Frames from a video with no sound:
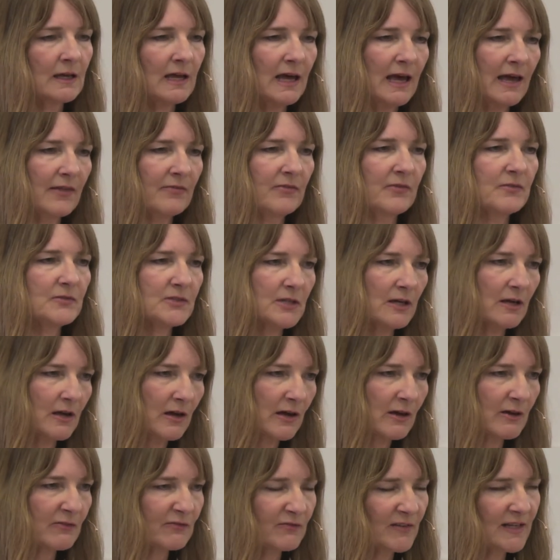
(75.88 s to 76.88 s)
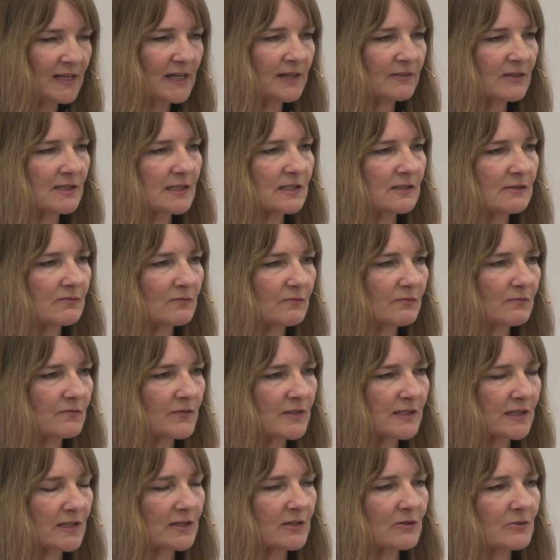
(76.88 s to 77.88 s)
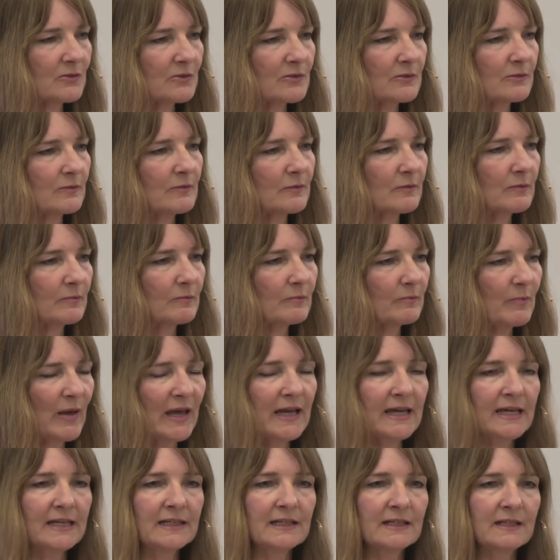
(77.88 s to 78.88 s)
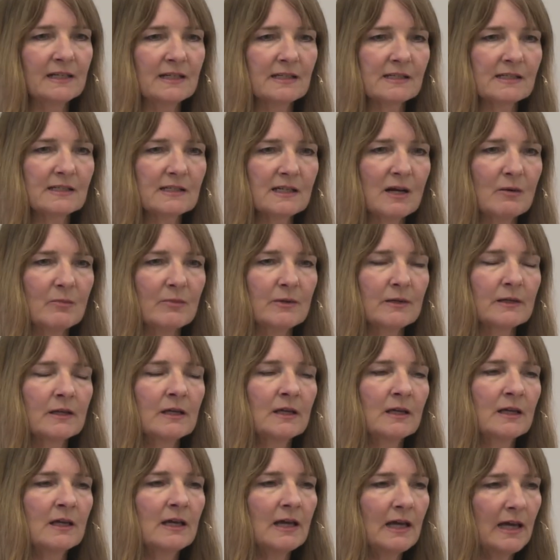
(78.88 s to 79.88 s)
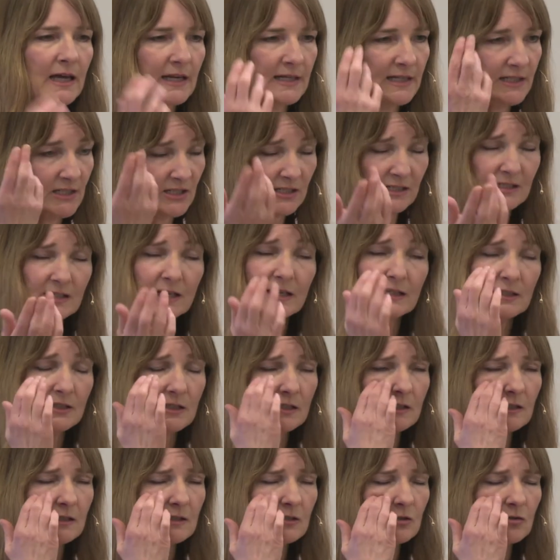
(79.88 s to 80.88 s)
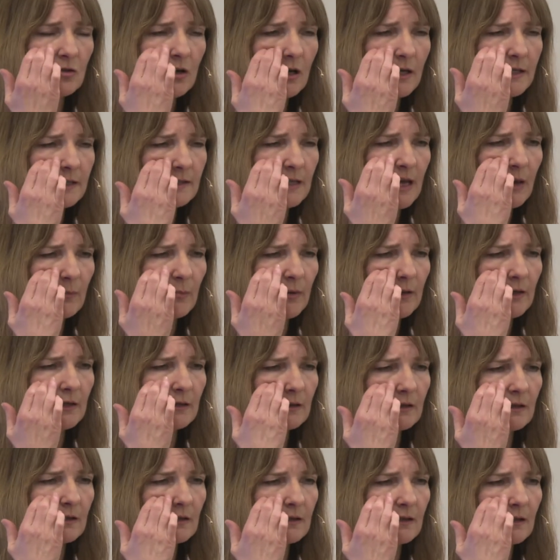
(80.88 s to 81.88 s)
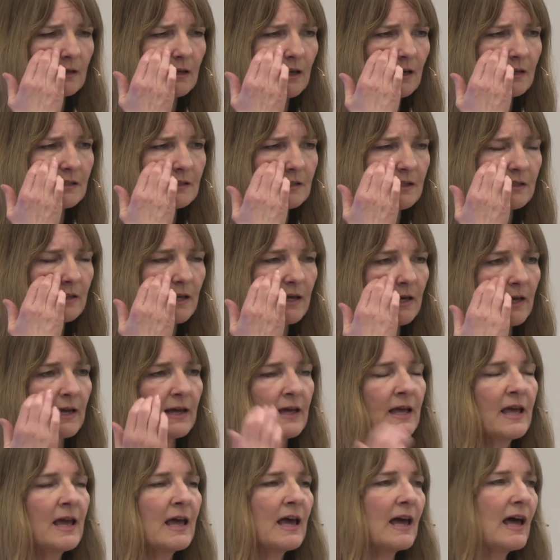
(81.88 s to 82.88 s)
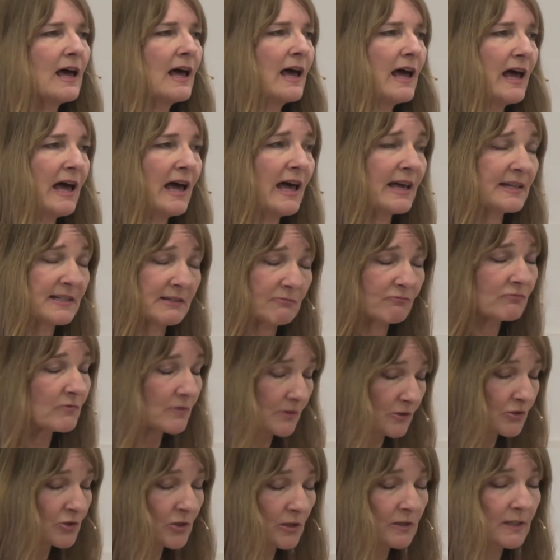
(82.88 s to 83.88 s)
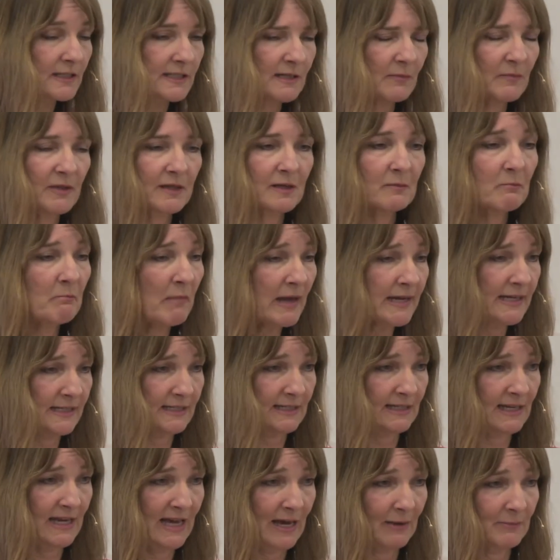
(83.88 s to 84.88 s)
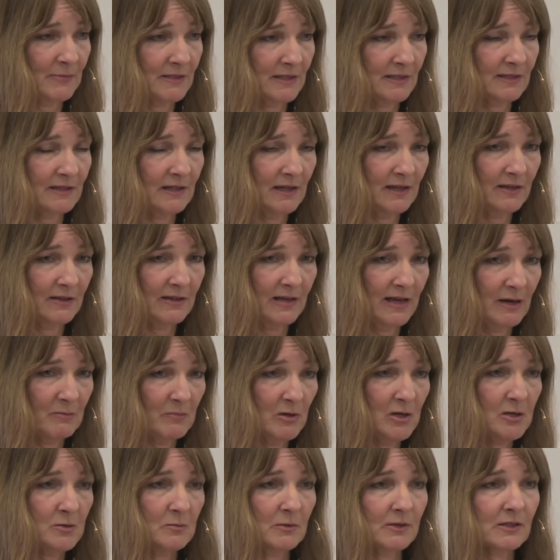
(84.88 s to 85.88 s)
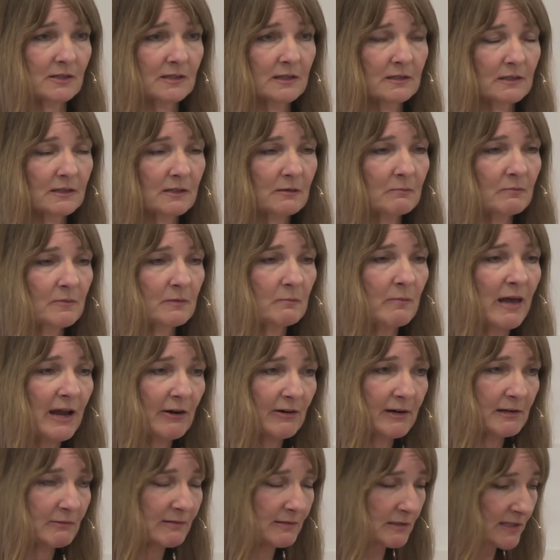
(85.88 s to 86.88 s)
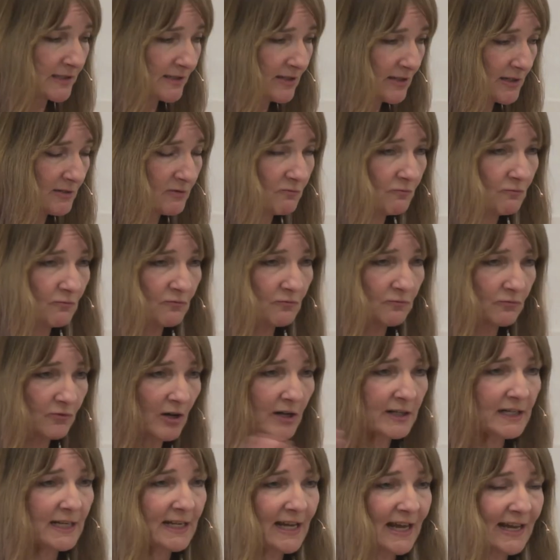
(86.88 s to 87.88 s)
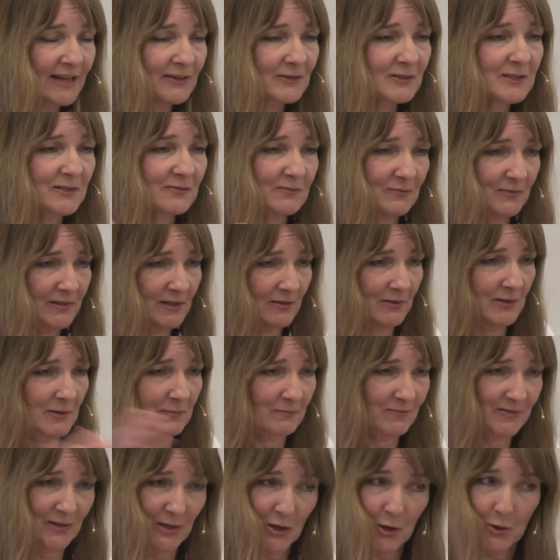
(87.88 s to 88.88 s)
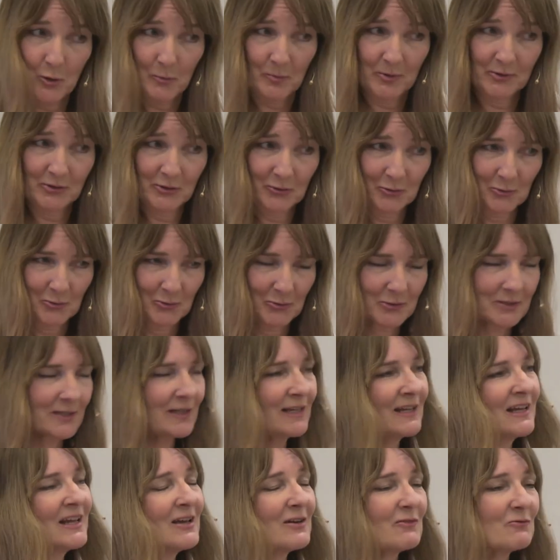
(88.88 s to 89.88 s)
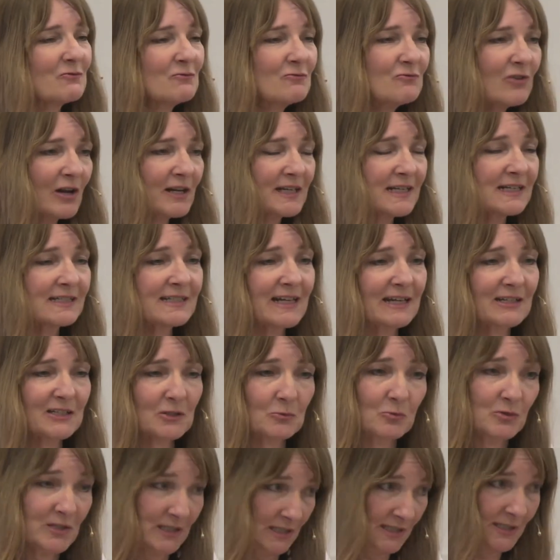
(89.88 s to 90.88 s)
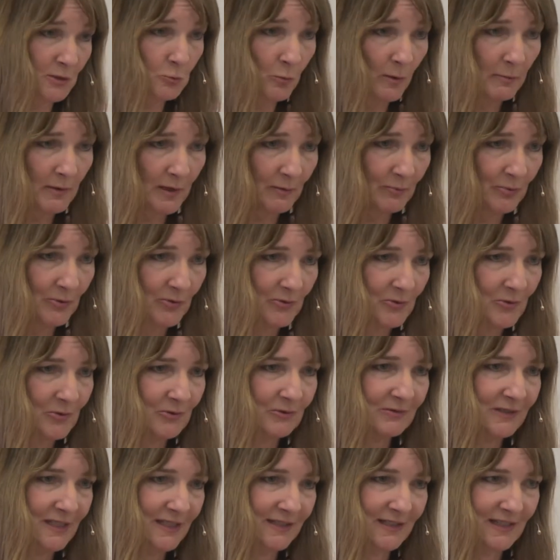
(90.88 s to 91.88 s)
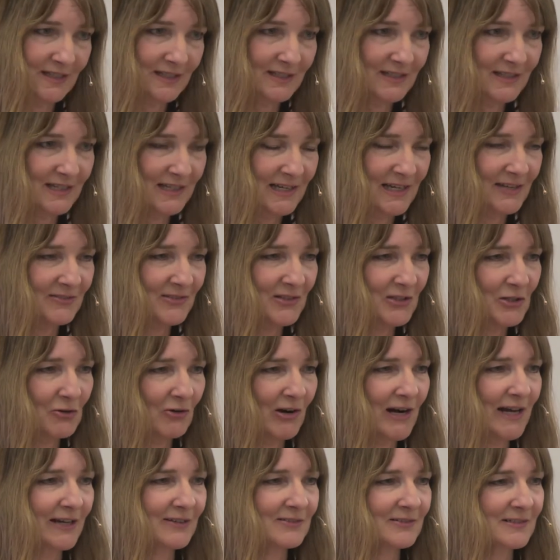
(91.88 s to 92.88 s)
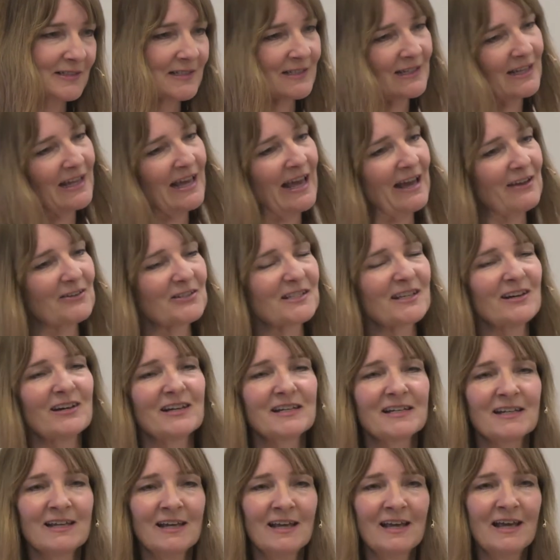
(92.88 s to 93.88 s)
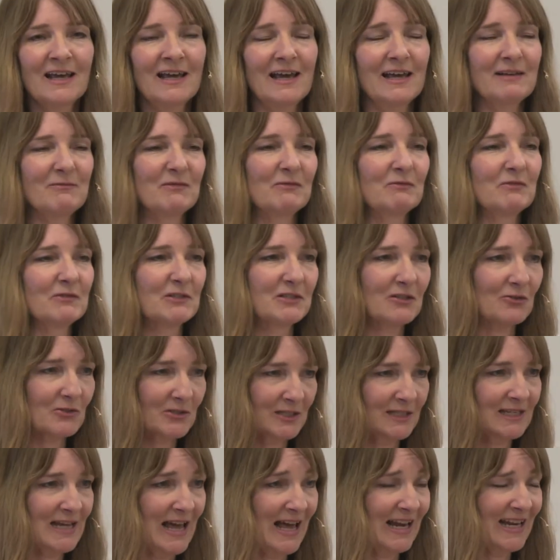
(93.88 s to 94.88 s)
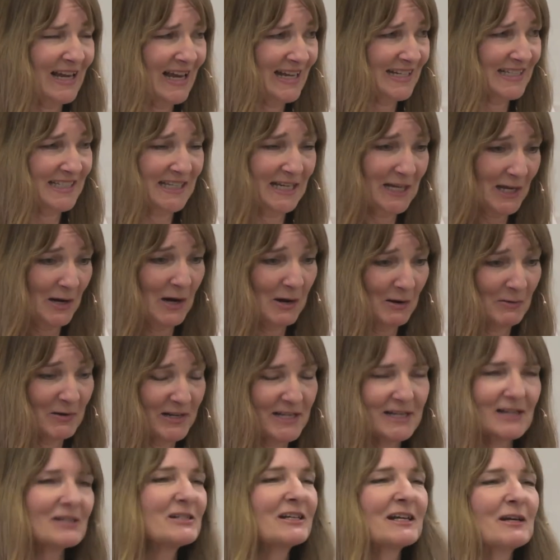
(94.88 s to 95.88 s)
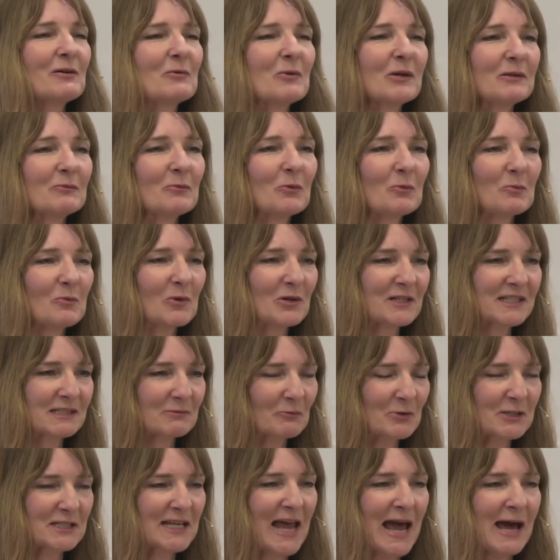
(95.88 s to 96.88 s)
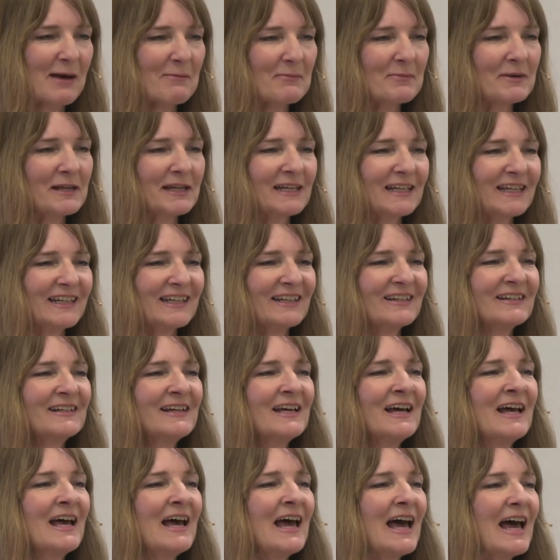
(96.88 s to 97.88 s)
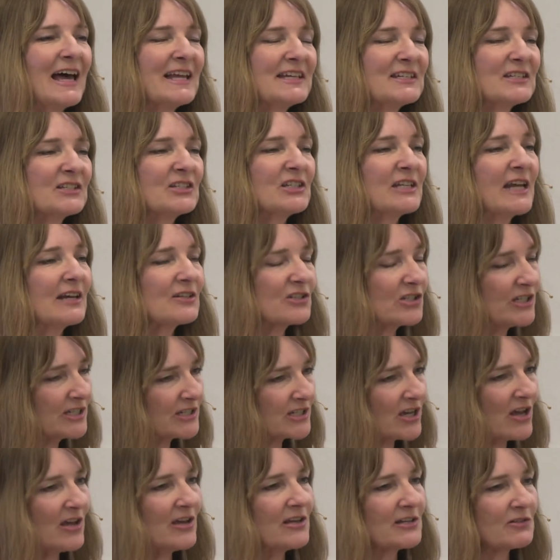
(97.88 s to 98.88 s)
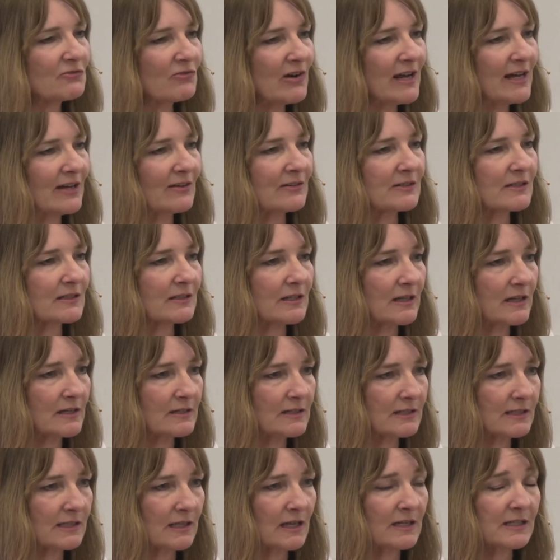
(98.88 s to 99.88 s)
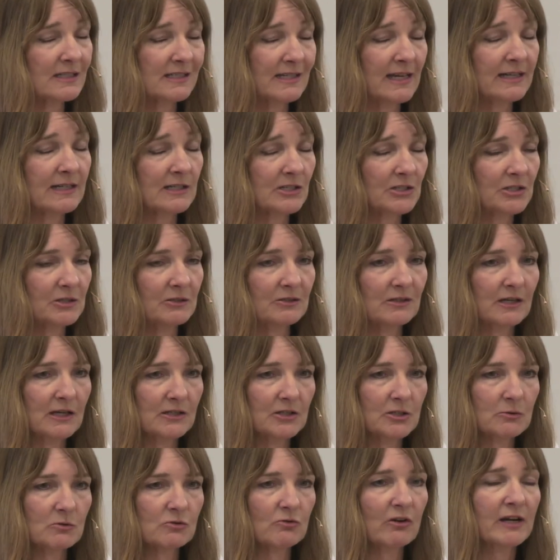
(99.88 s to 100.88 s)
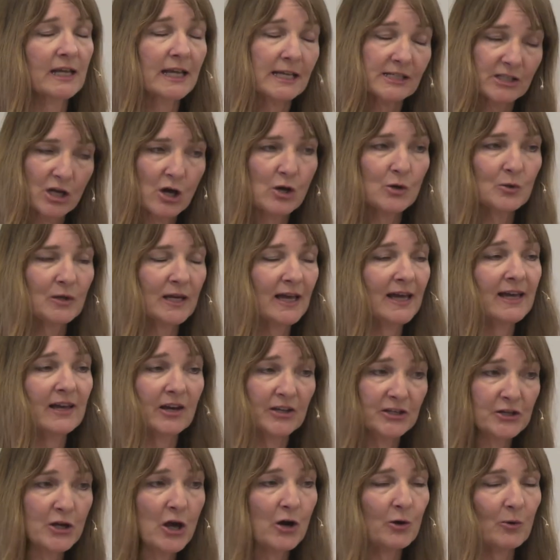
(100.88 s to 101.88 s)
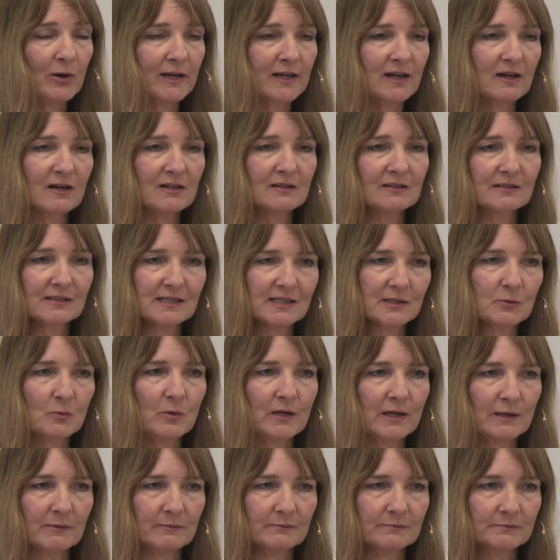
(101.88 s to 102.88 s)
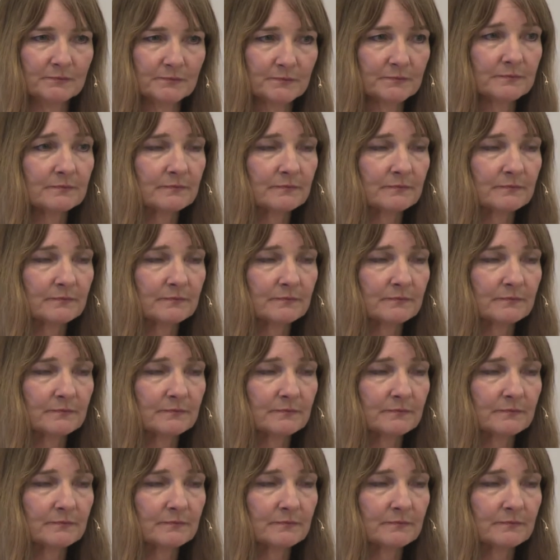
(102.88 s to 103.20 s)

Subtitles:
and her feeling this physical pain in her stomach. And he just said, "Just try tapping under there." And truly something amazing happened at that moment, because Mary started running out of, you know, the open doors, running down towards the swimming pool in the grounds outside. And Dr. Callaghan thinking, "Oh, no, you know, what's happening?" You know. And she actually turned around and said as she was running, "It's okay, I know I can't swim."